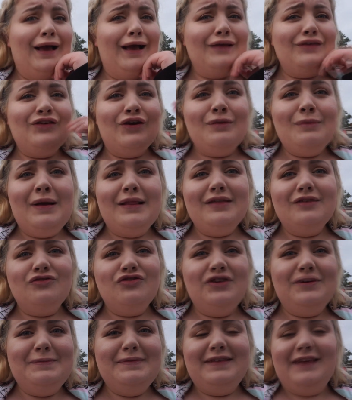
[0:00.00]
So I'm at the
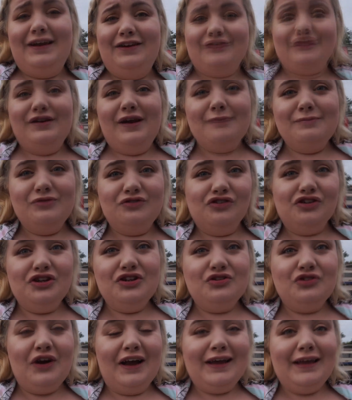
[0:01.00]
tube station. I'm just going to
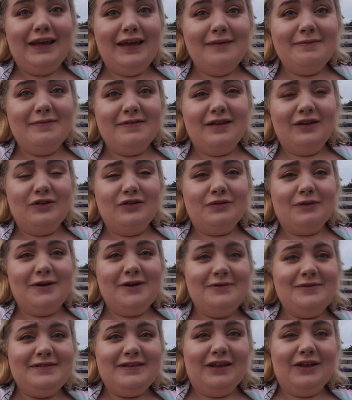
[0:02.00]
try and keep still so I
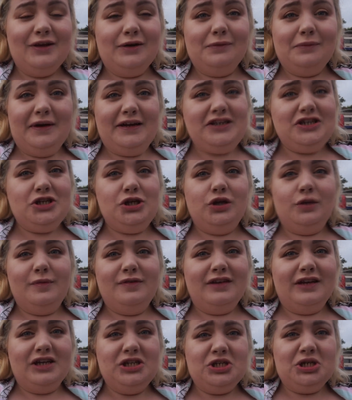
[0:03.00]
don't tell you which tube
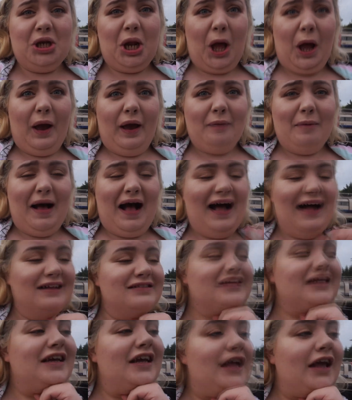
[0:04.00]
station I am at.